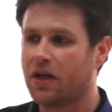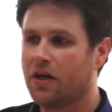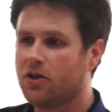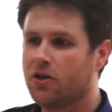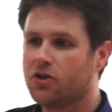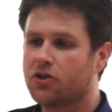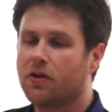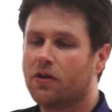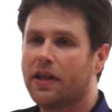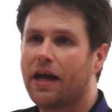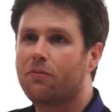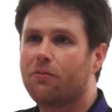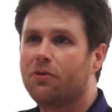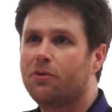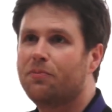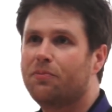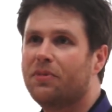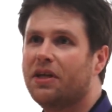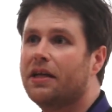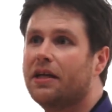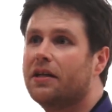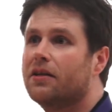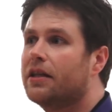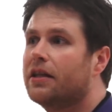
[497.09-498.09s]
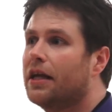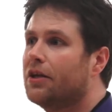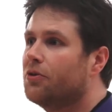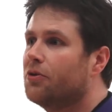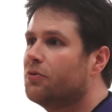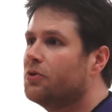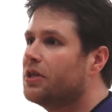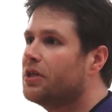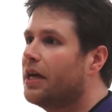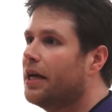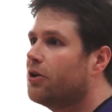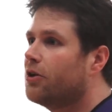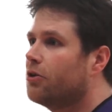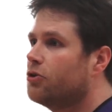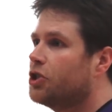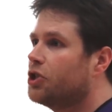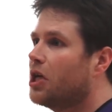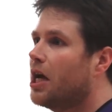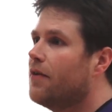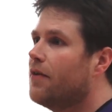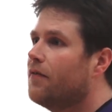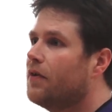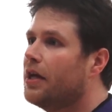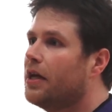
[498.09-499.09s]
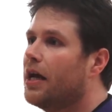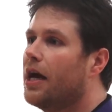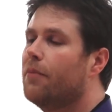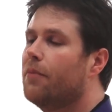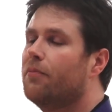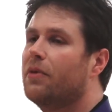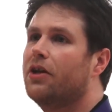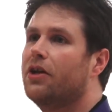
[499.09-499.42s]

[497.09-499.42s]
So that would mean that you would take your JVM